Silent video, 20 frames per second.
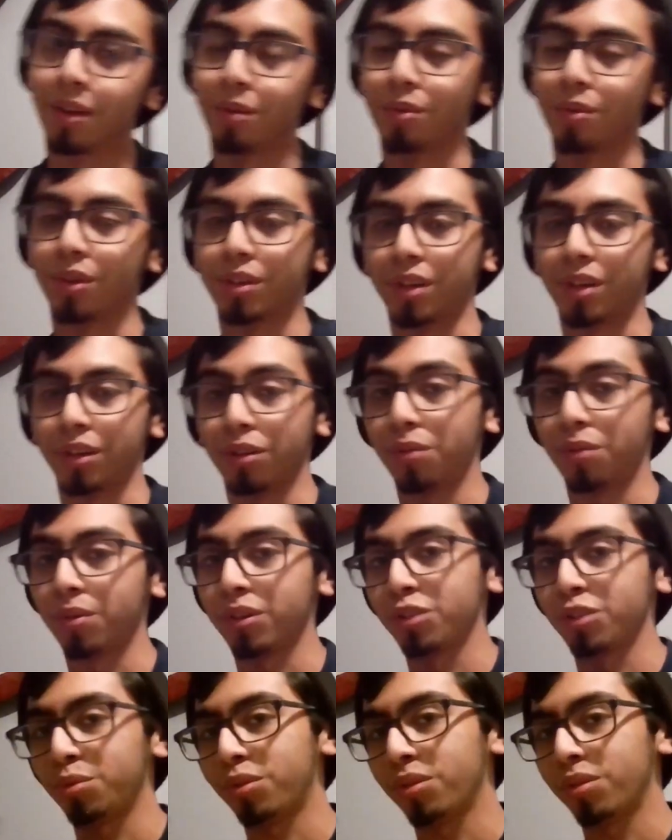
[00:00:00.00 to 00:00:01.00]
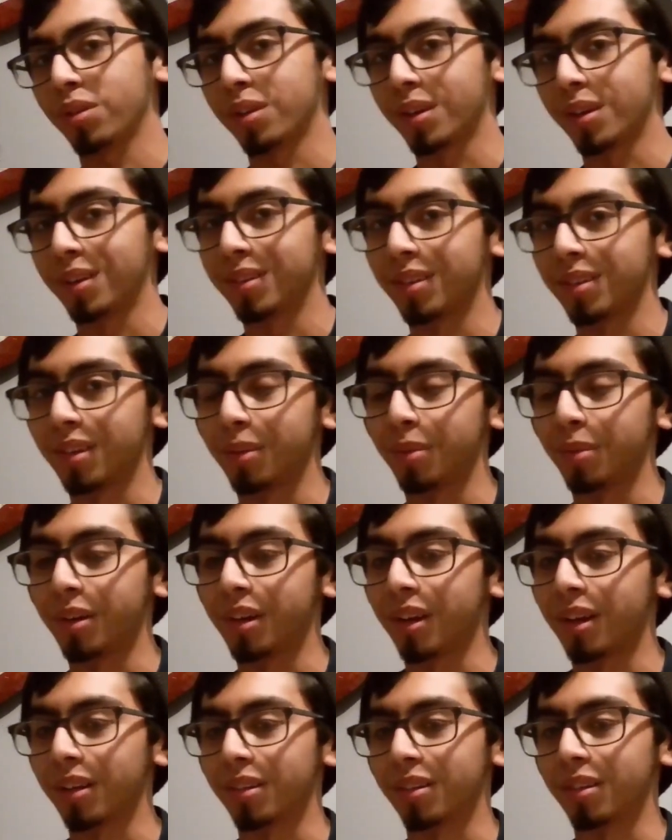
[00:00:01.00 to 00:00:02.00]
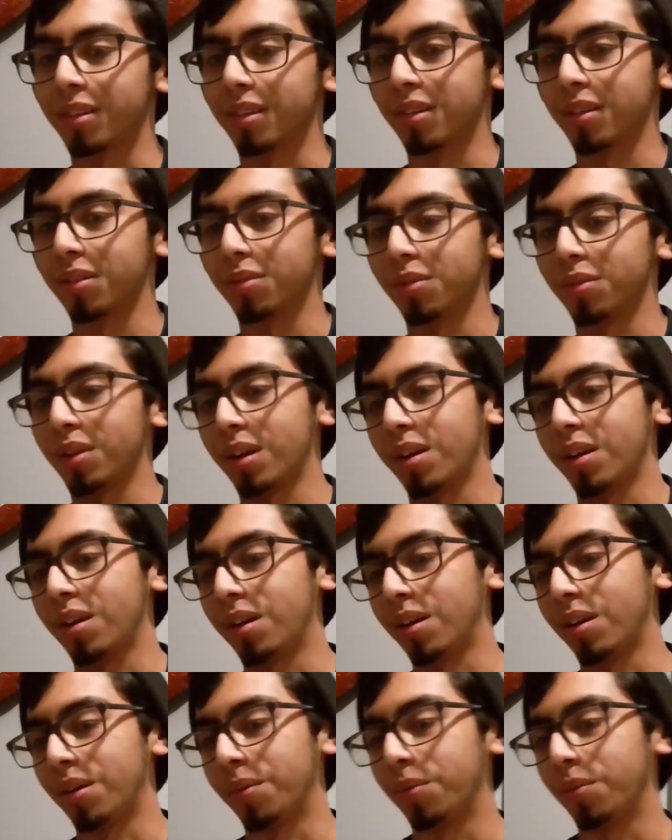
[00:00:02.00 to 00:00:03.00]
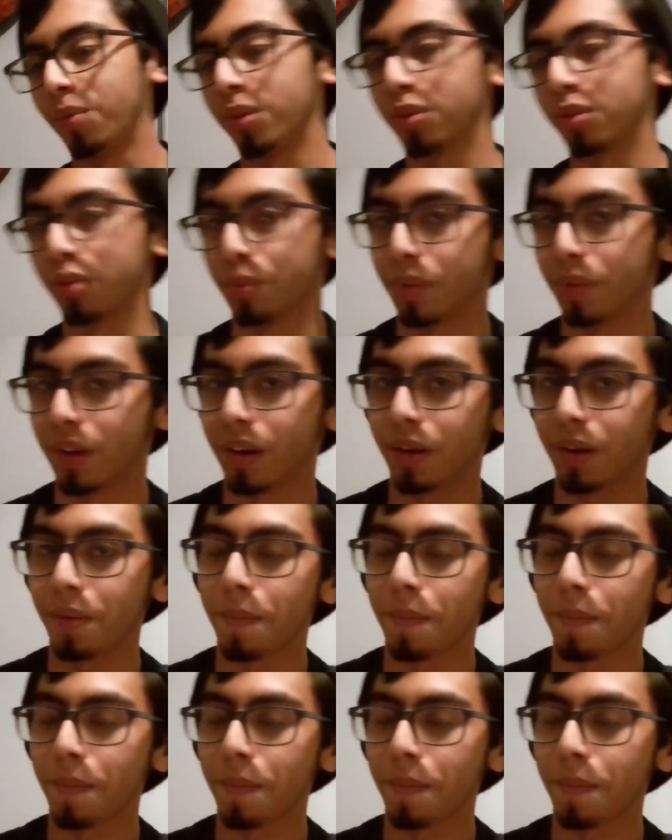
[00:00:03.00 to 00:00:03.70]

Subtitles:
which I don't want to spoil in case anybody has wants to play it,